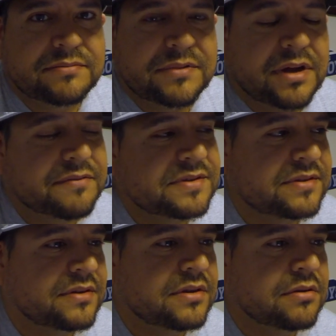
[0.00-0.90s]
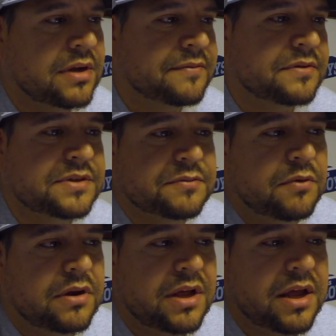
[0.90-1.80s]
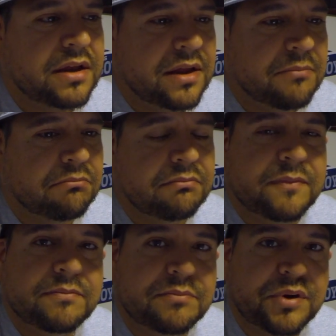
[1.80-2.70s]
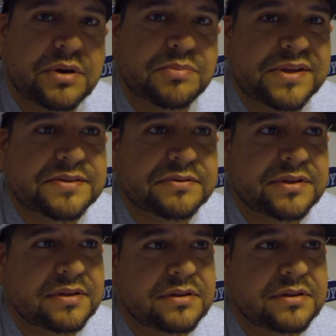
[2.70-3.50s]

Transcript: Obviously, you know, after just one night, I'm pretty pleased with it.